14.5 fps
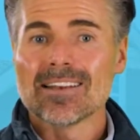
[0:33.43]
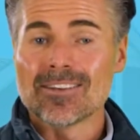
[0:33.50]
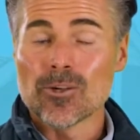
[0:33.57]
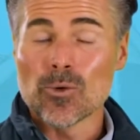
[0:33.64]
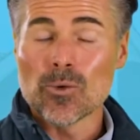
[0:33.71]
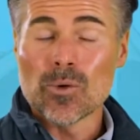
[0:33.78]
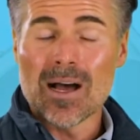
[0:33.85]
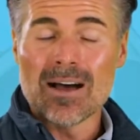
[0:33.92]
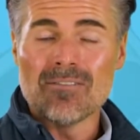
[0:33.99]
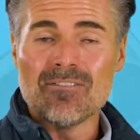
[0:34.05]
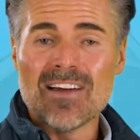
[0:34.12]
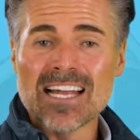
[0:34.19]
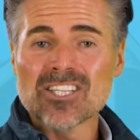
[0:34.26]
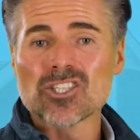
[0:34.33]
to
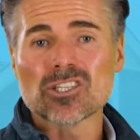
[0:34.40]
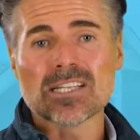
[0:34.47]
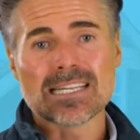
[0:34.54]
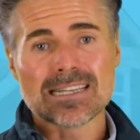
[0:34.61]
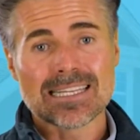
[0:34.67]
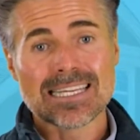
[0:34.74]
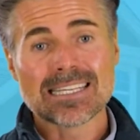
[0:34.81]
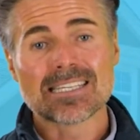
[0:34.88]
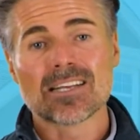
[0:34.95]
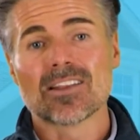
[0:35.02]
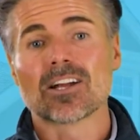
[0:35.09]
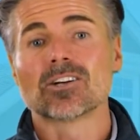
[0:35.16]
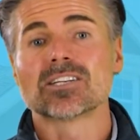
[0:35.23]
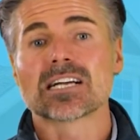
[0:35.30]
eventually lead to
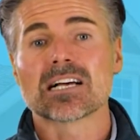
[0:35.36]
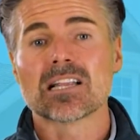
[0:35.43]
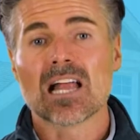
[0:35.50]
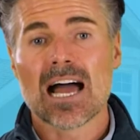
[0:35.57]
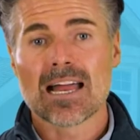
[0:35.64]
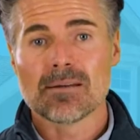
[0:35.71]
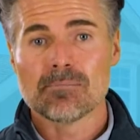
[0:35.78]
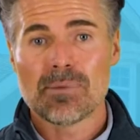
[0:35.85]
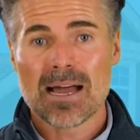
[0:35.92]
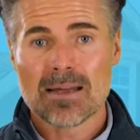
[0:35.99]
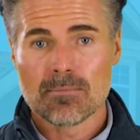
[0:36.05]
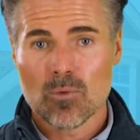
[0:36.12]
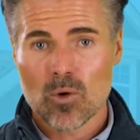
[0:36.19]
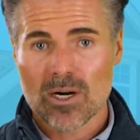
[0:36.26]
their decline by
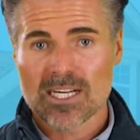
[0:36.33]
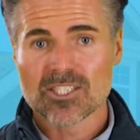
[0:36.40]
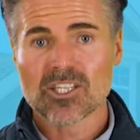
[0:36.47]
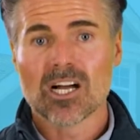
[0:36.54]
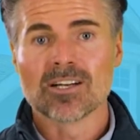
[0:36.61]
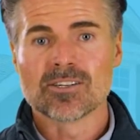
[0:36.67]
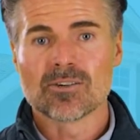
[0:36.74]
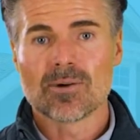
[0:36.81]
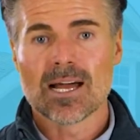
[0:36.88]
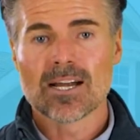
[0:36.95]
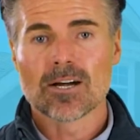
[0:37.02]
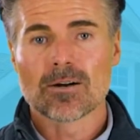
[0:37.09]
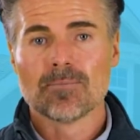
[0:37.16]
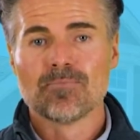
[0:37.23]
a mortgage
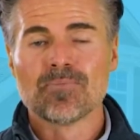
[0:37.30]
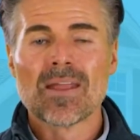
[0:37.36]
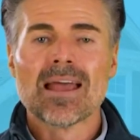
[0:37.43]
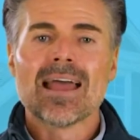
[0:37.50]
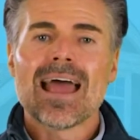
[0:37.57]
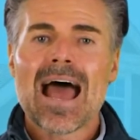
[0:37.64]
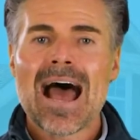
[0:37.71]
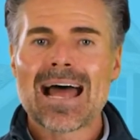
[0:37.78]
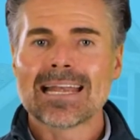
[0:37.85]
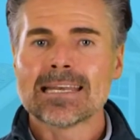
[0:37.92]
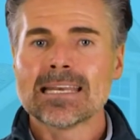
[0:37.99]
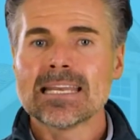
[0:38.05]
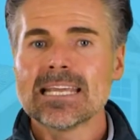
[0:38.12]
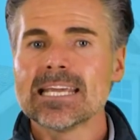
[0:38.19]
underwriter. At
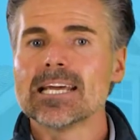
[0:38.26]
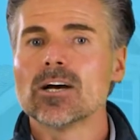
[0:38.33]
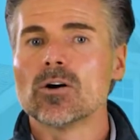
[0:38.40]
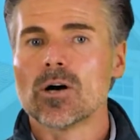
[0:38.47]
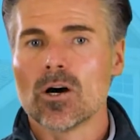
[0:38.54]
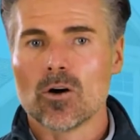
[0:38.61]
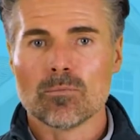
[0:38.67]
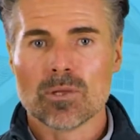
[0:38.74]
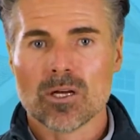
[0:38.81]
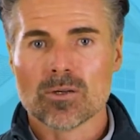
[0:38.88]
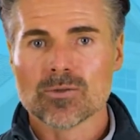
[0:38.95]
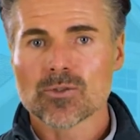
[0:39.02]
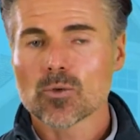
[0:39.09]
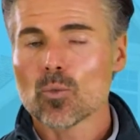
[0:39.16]
Neo Home
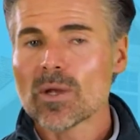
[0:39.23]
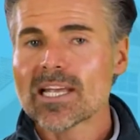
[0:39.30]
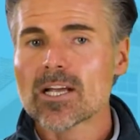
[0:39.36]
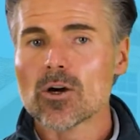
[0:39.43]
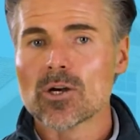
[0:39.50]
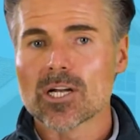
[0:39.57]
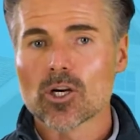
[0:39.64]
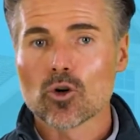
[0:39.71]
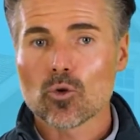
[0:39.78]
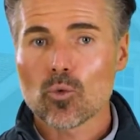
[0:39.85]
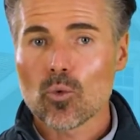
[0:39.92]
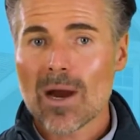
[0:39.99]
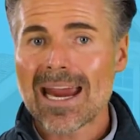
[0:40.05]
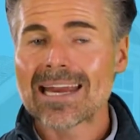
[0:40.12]
Loans, we go to
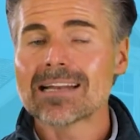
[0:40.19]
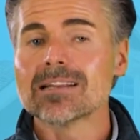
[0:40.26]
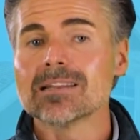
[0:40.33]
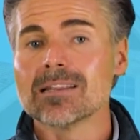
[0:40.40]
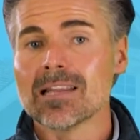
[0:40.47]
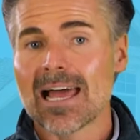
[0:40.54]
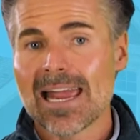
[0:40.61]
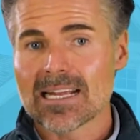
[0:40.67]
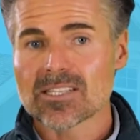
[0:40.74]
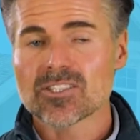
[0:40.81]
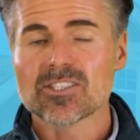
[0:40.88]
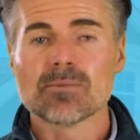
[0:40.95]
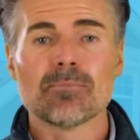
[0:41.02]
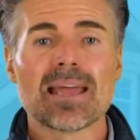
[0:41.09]
great
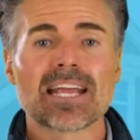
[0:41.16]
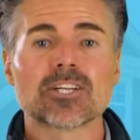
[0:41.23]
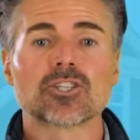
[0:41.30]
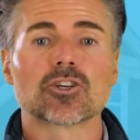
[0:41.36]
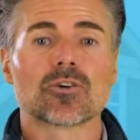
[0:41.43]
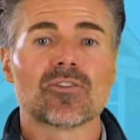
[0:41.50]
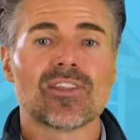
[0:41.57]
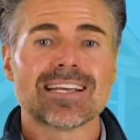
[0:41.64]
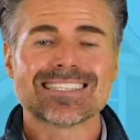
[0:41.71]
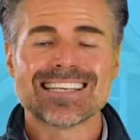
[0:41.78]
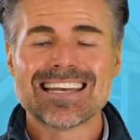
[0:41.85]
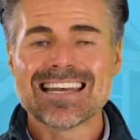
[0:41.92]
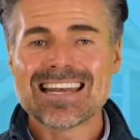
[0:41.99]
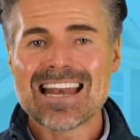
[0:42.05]
lengths to make sure
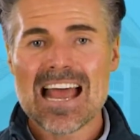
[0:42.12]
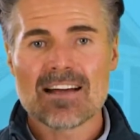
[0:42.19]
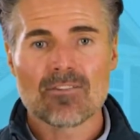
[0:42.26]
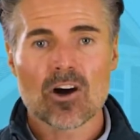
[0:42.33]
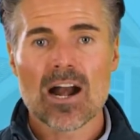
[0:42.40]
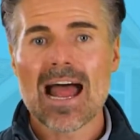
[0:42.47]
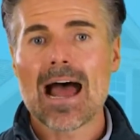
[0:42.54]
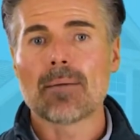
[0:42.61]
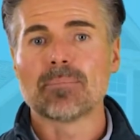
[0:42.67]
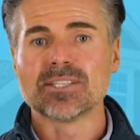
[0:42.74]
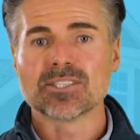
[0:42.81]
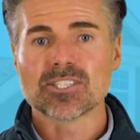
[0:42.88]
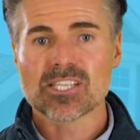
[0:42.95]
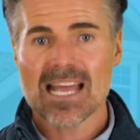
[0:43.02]
this never
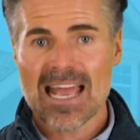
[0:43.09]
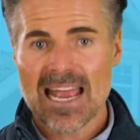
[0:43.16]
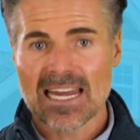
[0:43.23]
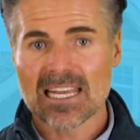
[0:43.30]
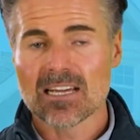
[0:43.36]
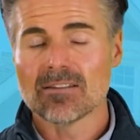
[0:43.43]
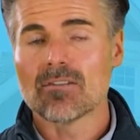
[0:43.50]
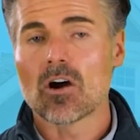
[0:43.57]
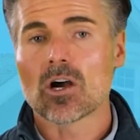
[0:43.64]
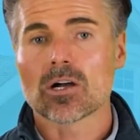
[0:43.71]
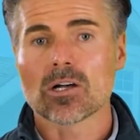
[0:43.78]
happens to any of our